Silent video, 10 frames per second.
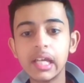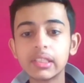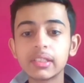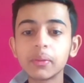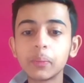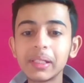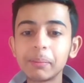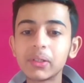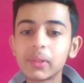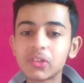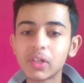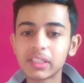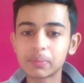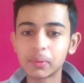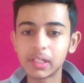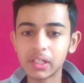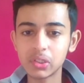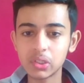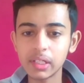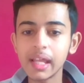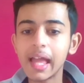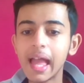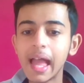Today we'll be doing transportation,